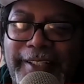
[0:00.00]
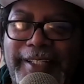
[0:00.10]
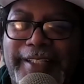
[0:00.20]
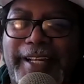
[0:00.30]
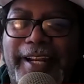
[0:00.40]

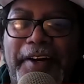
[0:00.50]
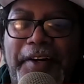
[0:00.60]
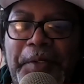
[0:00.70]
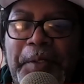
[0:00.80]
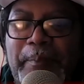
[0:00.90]
you know.
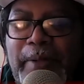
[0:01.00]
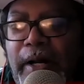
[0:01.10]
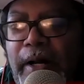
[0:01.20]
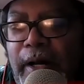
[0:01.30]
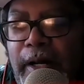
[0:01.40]

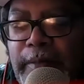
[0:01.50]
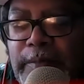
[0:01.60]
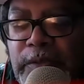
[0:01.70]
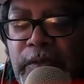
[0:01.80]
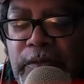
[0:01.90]
But
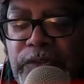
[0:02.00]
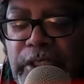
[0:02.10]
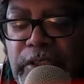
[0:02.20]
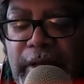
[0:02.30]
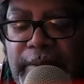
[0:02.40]
so
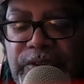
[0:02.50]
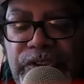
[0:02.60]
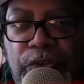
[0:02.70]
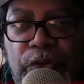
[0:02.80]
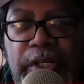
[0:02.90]
he grabs his
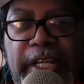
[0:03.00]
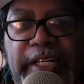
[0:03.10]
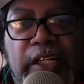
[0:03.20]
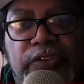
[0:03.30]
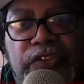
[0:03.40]
sword and he
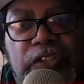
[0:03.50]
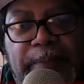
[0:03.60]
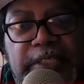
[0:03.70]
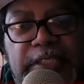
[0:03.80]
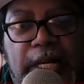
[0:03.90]
goes to the
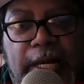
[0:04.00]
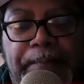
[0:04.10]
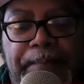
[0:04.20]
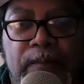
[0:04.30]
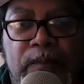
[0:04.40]
pit stop.
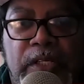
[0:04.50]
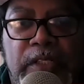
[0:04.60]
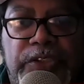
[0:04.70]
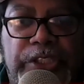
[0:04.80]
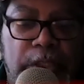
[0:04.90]

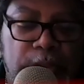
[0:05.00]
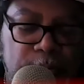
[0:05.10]
So